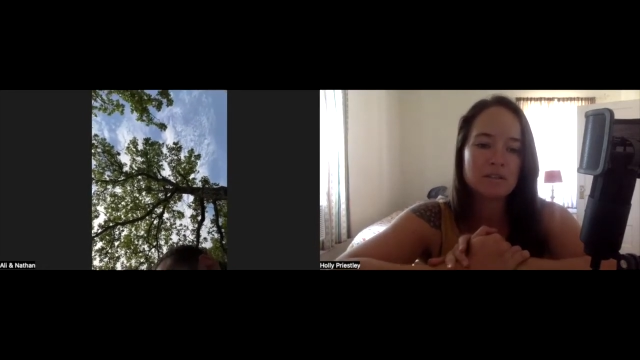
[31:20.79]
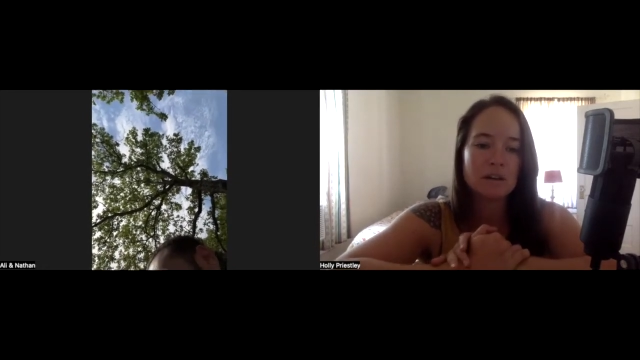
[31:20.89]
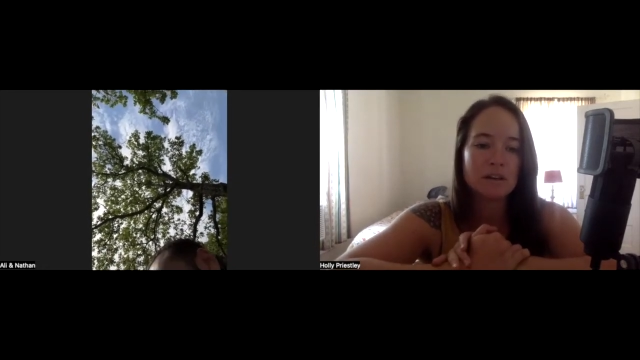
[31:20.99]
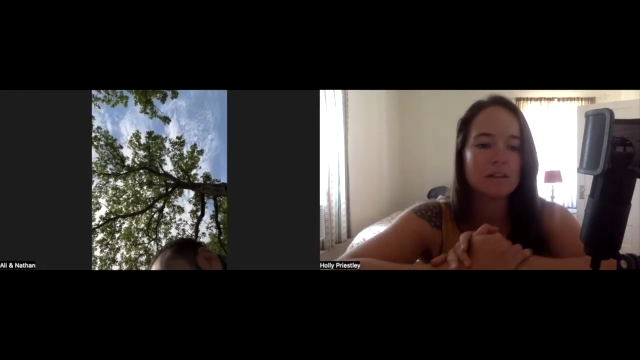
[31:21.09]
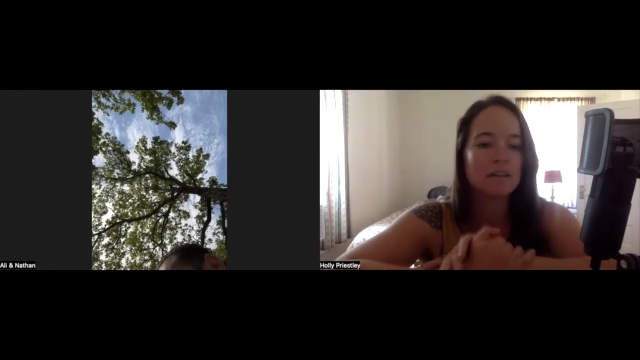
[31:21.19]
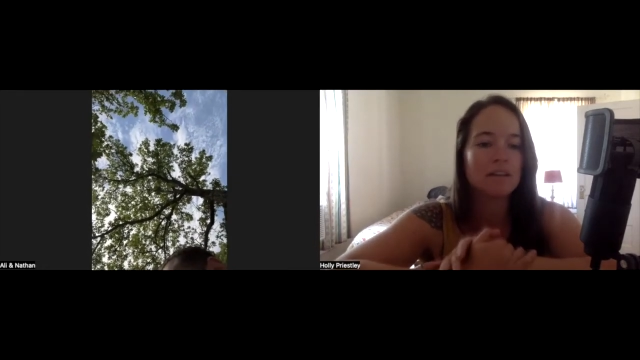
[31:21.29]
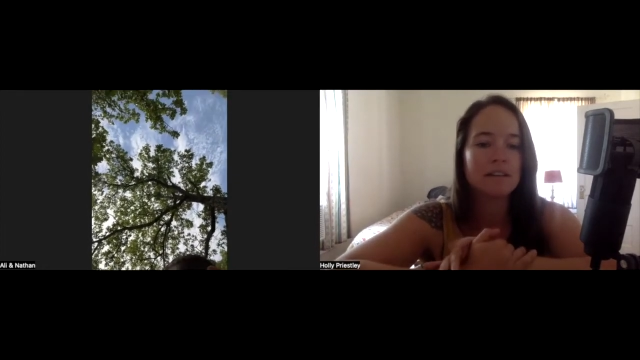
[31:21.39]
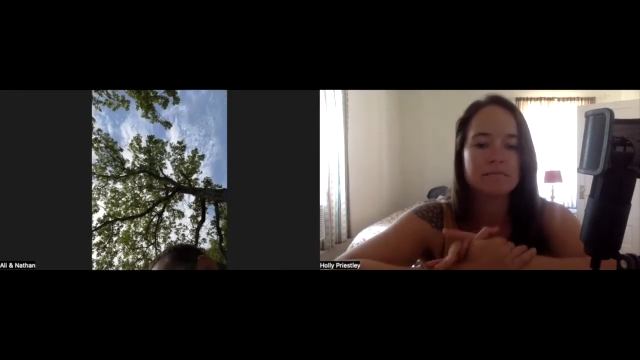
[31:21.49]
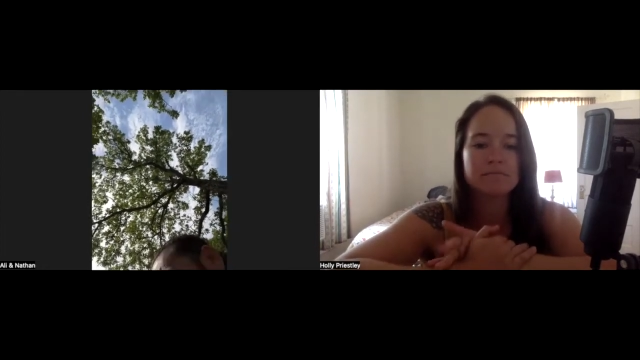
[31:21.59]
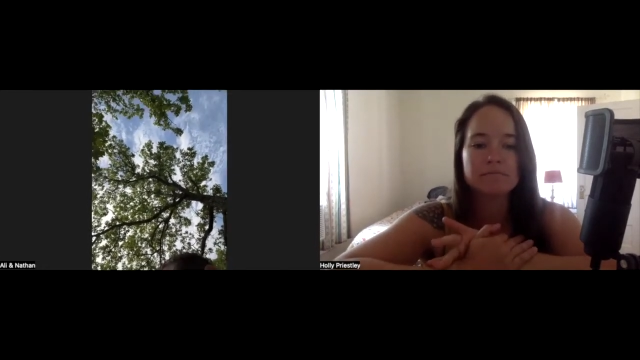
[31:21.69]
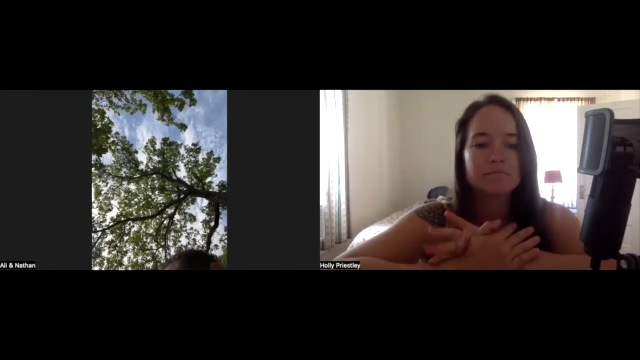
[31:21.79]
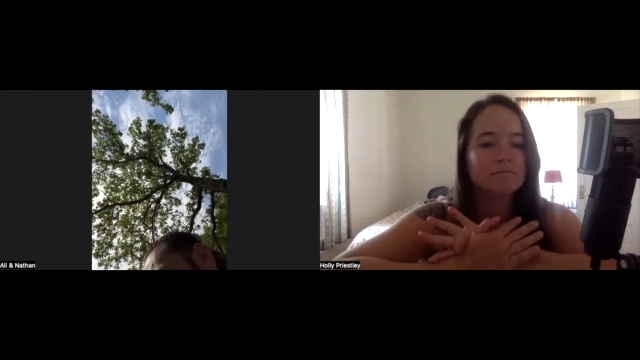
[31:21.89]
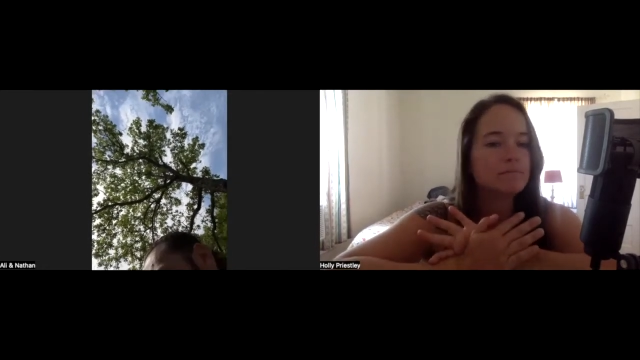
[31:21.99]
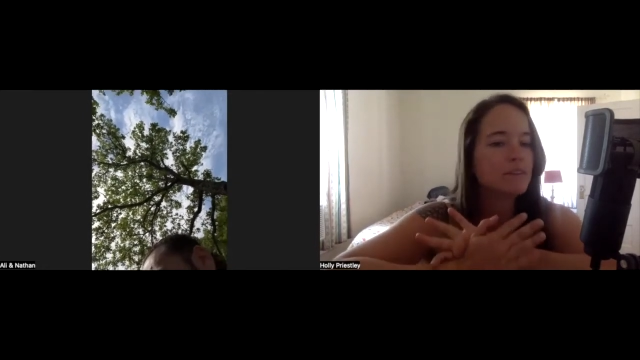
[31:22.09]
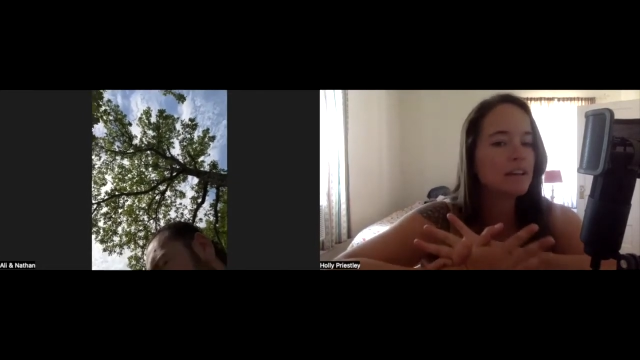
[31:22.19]

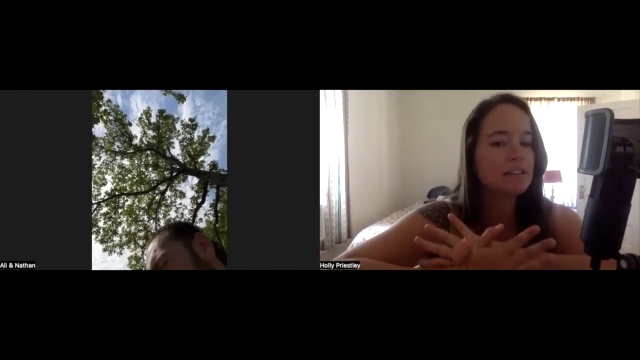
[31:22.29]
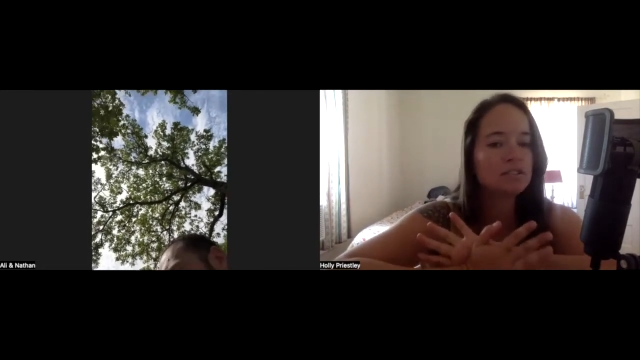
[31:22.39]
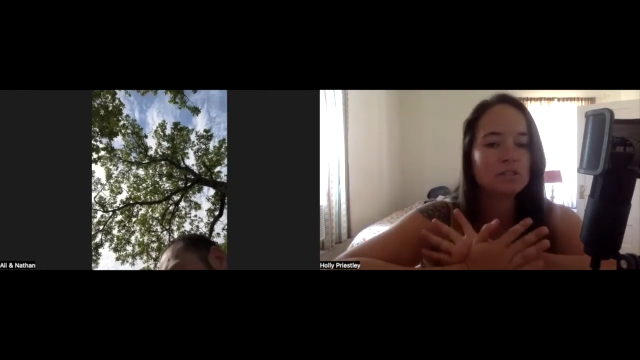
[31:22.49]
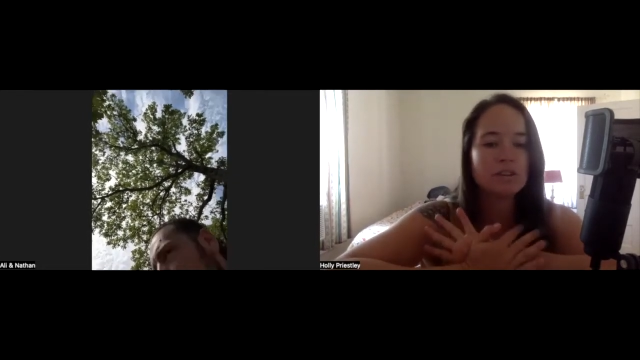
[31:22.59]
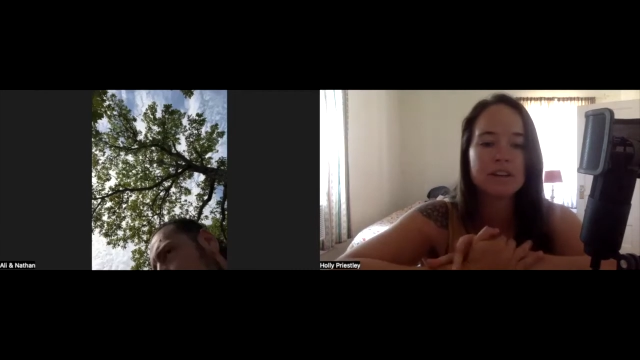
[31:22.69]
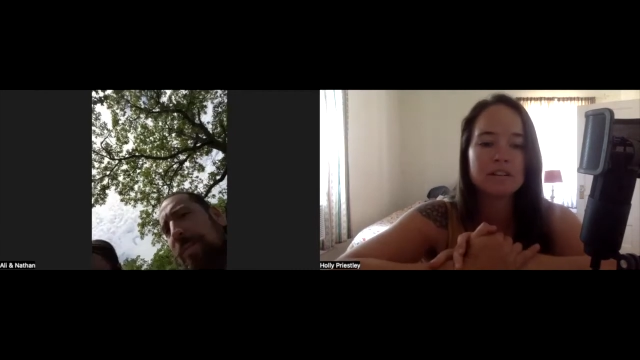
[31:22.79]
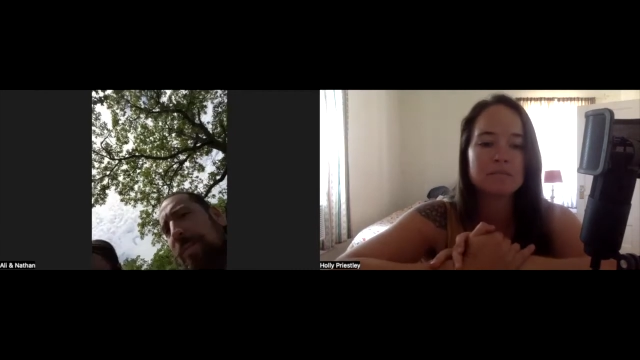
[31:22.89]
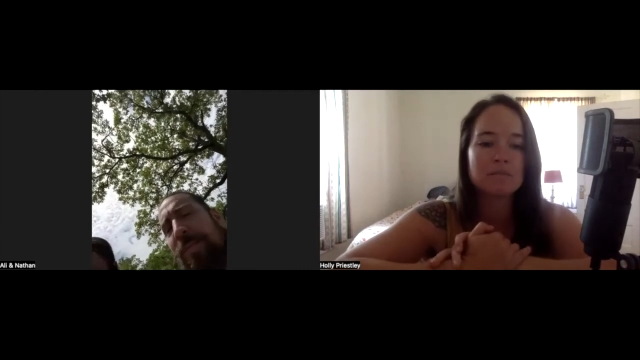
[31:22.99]
on Instagram,